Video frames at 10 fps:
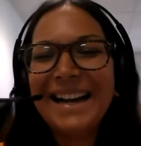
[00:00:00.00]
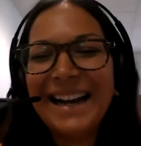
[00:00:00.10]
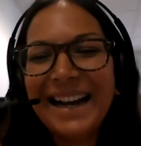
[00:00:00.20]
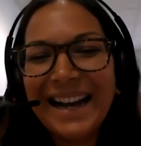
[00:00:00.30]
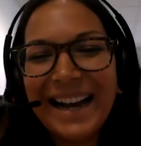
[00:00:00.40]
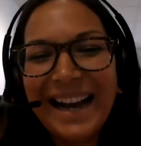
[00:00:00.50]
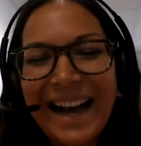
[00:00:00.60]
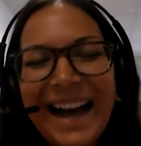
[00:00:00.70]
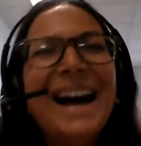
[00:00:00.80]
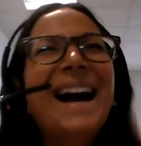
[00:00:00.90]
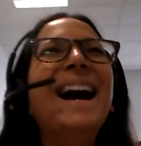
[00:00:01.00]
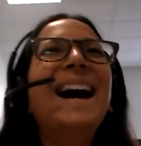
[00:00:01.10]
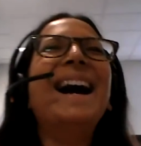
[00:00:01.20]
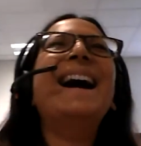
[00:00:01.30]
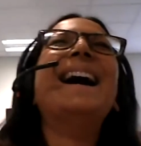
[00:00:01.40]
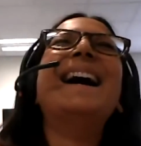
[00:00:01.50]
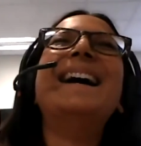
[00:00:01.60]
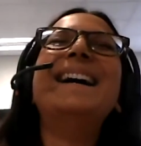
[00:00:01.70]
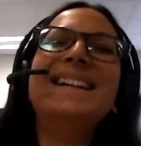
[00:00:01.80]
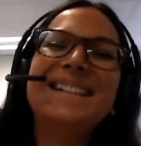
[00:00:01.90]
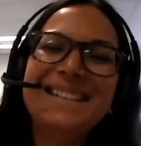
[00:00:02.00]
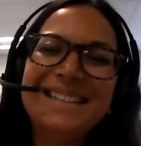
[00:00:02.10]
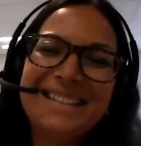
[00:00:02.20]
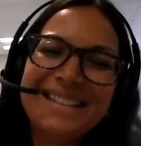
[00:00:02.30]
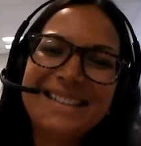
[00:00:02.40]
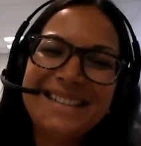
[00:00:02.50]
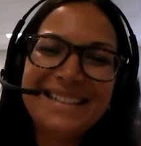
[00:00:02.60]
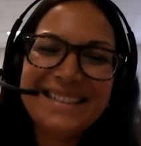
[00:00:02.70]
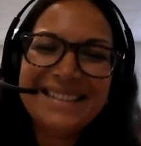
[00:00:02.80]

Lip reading: we done here for questions or